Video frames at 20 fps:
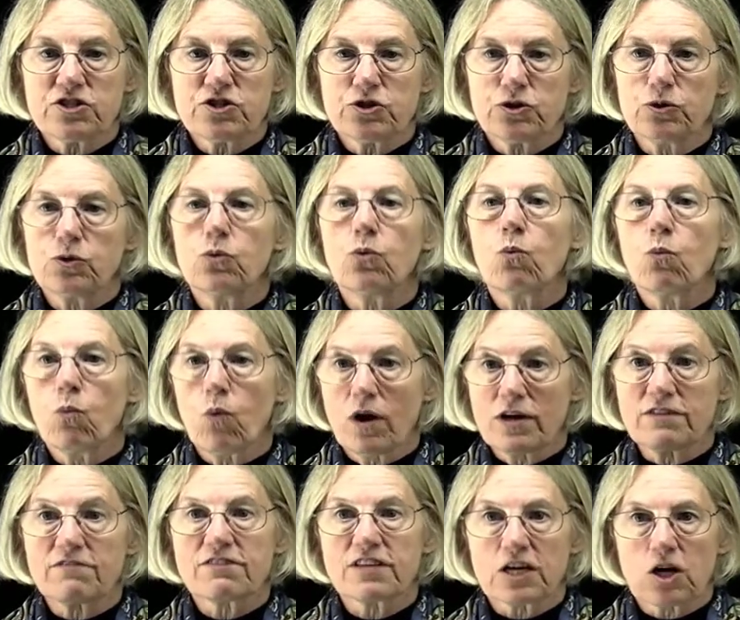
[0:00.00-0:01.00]
to
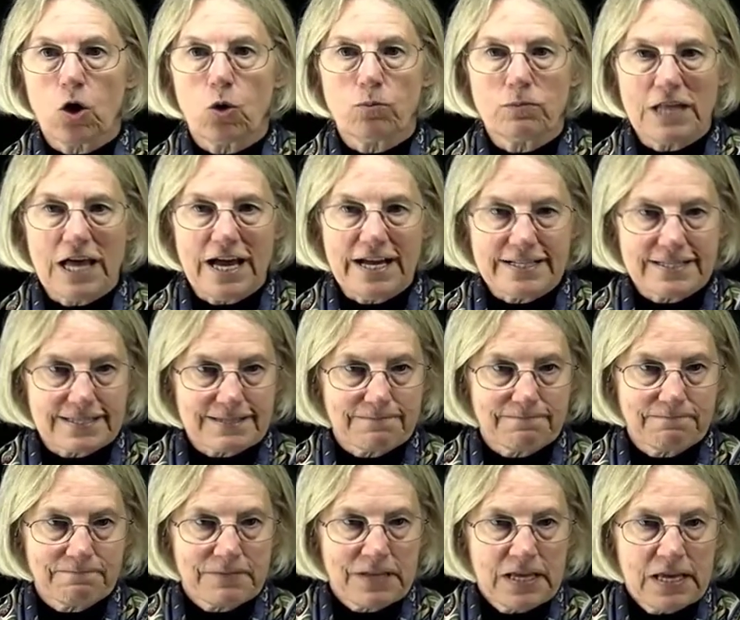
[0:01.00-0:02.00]
one of the comb lines.
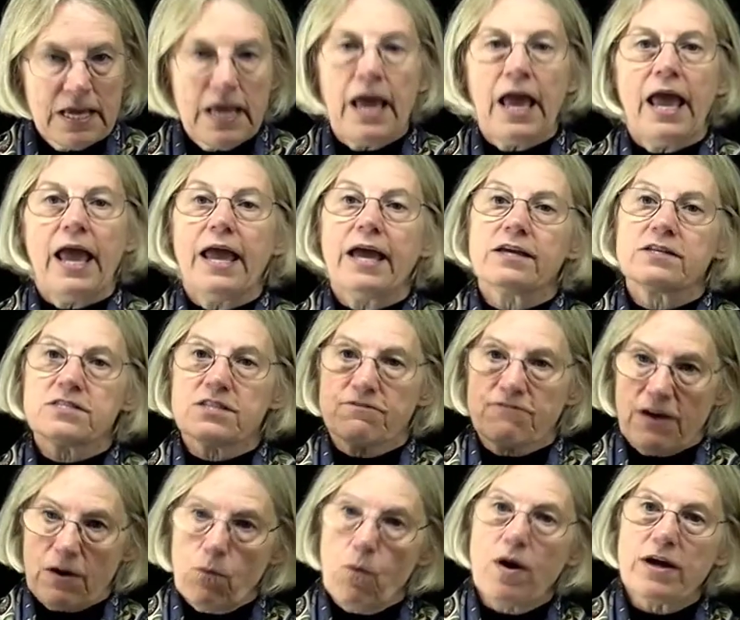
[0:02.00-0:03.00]
And if
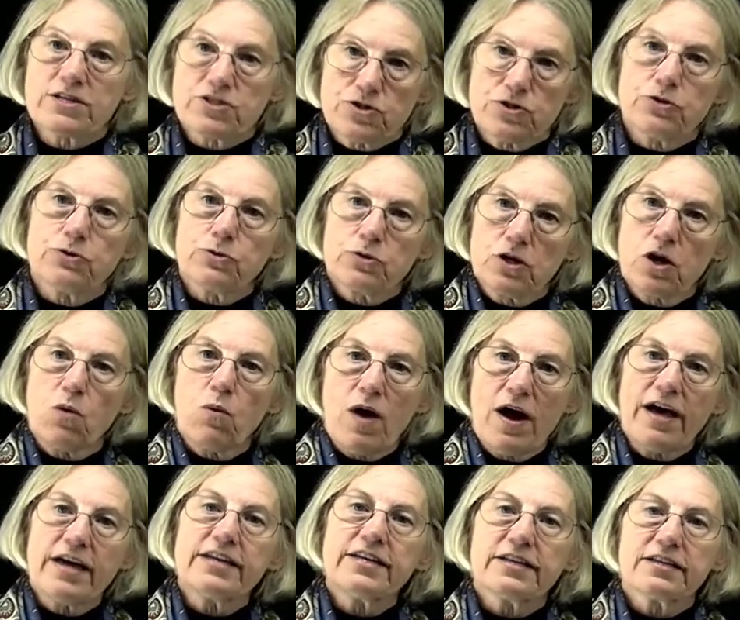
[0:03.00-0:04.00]
I want to go
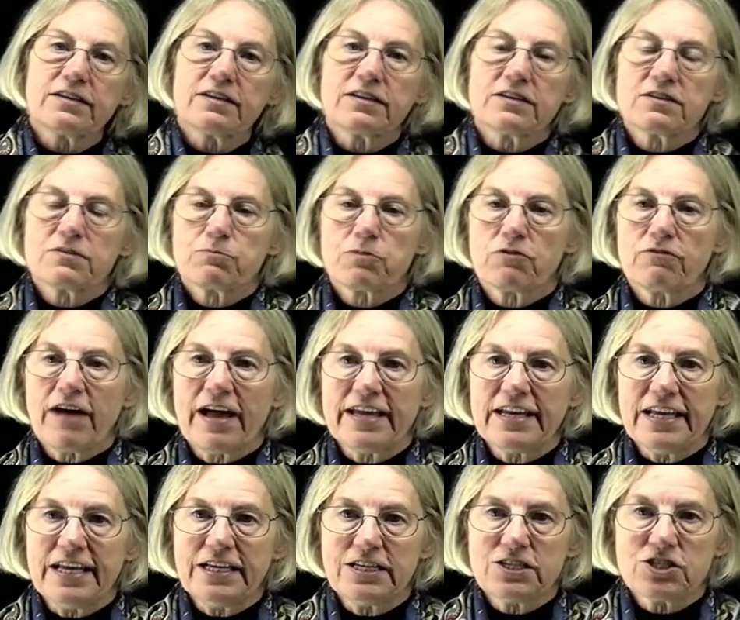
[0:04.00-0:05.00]
on and
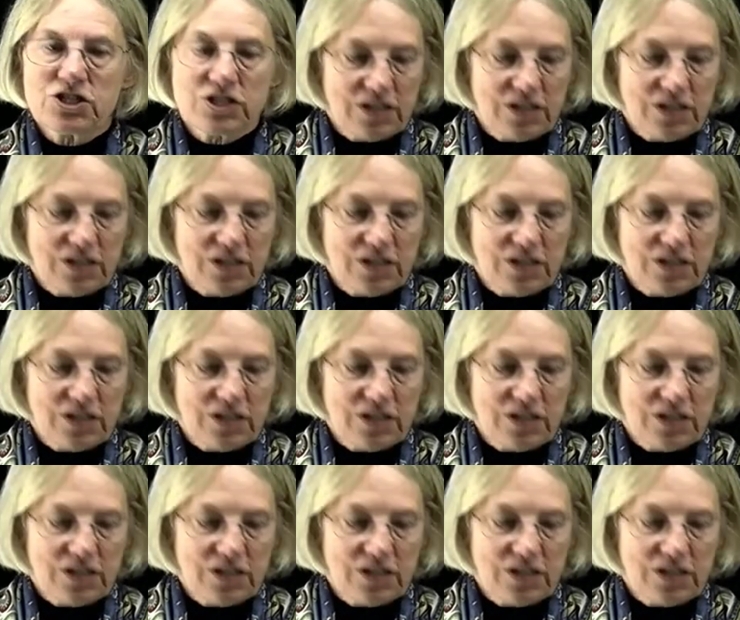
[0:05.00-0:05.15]
provide each